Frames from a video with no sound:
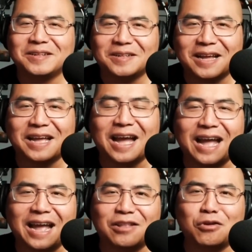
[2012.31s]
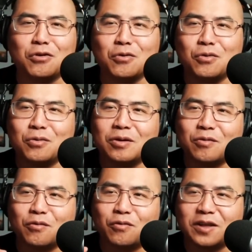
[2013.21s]
I do
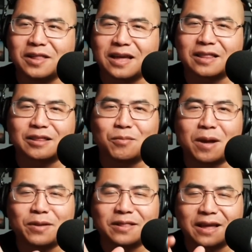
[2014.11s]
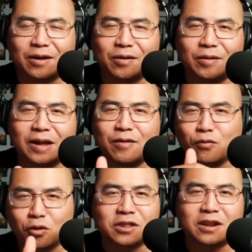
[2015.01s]
feel like there might be like a
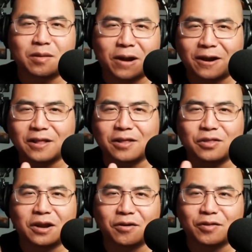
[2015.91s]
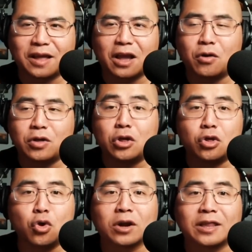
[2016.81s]
unfortunate parallel there of like, oh,
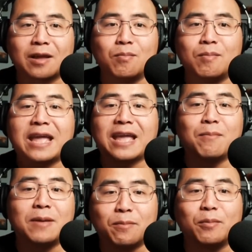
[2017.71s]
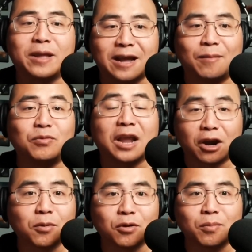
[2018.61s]
you are like making people become
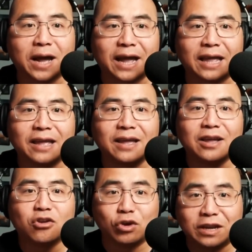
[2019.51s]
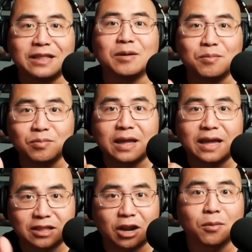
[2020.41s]
terrible by treating them
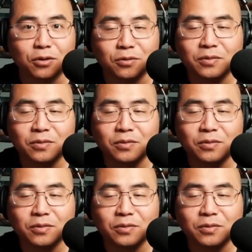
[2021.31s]
as terrible.